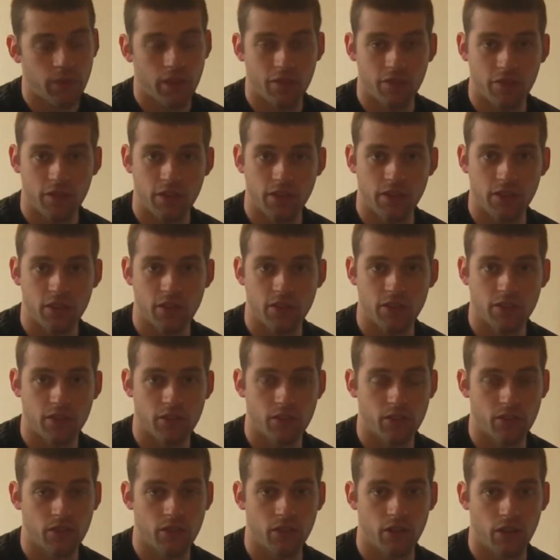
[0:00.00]
If this is
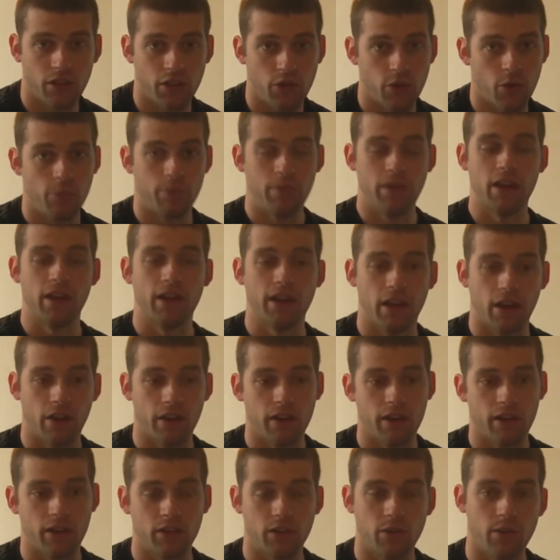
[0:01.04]
a European
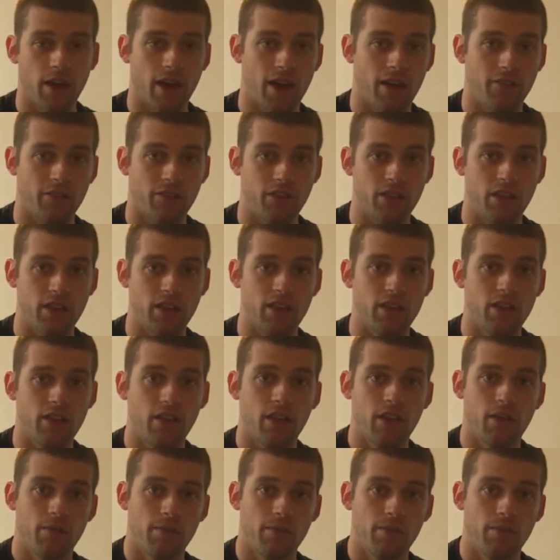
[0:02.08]
area, do you have the